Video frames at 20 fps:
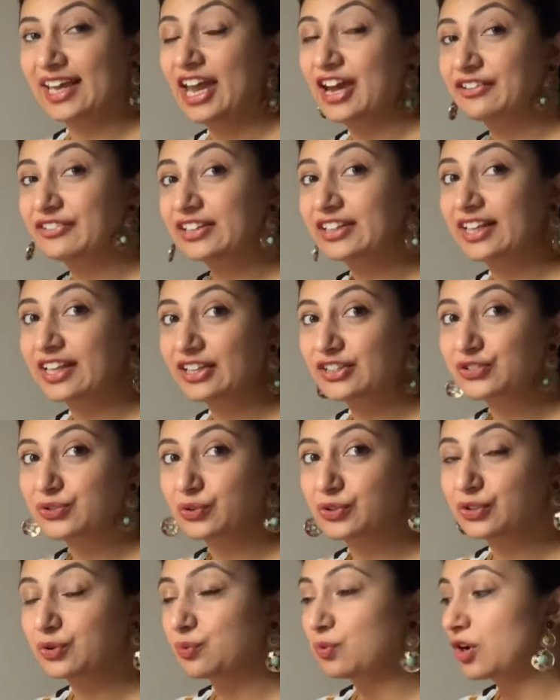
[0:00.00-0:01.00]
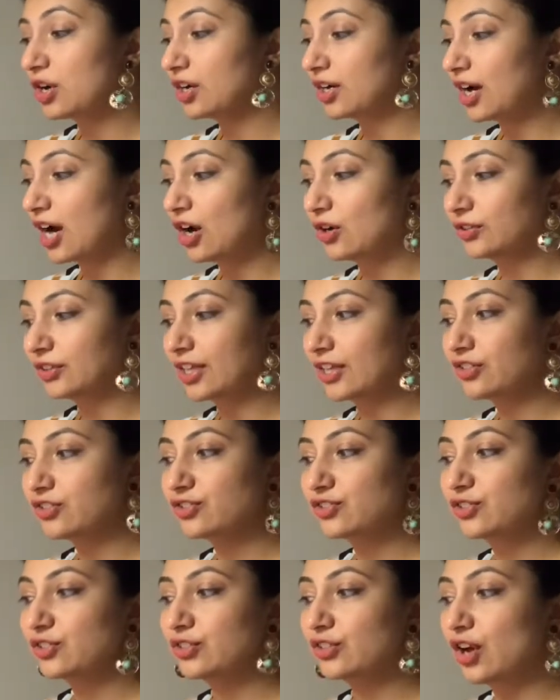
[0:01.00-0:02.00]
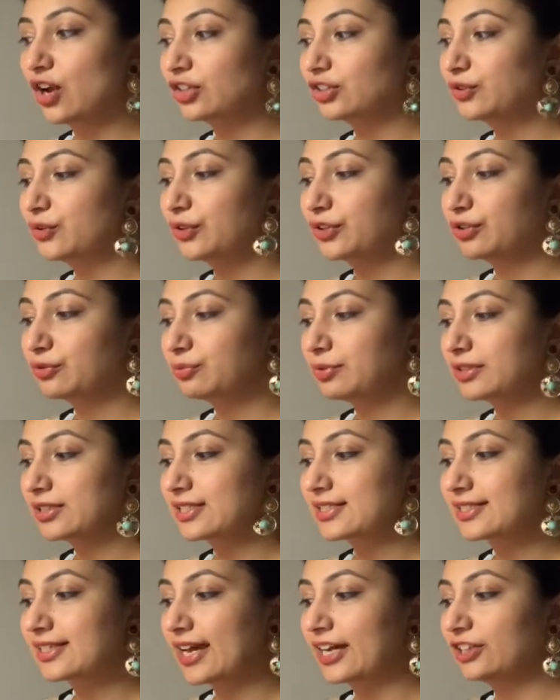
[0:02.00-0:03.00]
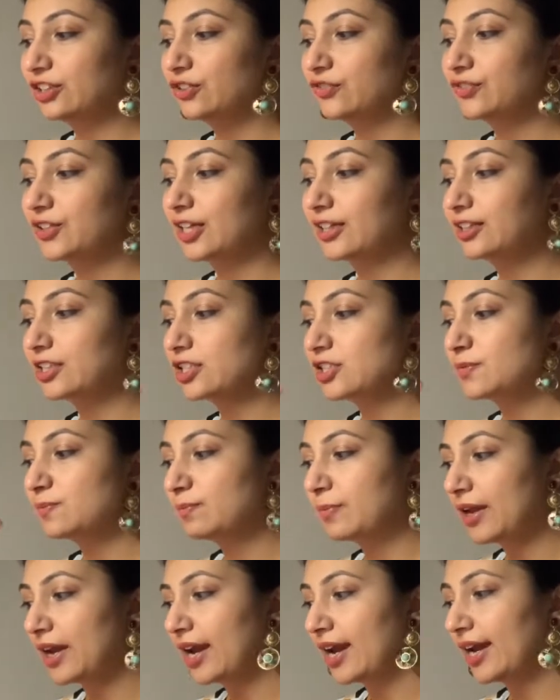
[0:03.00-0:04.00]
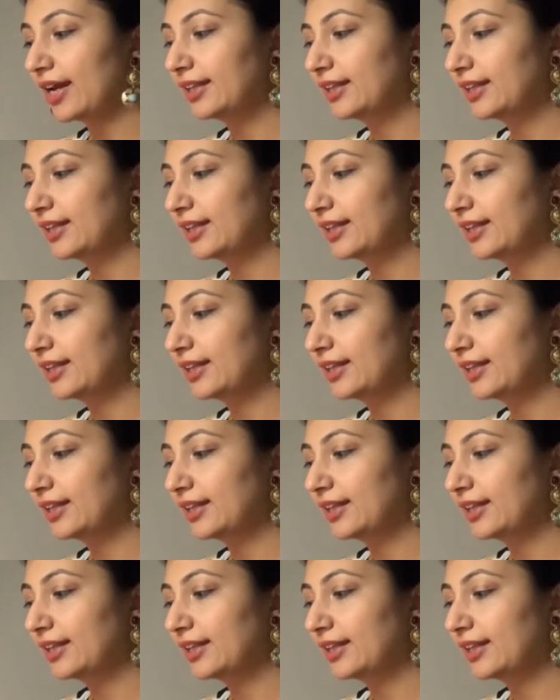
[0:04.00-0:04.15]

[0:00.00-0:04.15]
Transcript: Everything is going to work out. There is not going to be this kind of that despair,